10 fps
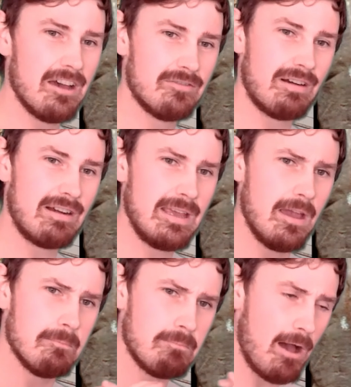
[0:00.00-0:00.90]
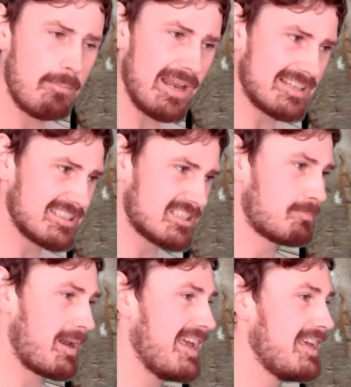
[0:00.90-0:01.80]
a very public
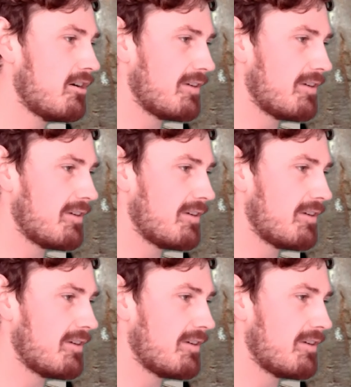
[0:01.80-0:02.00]
display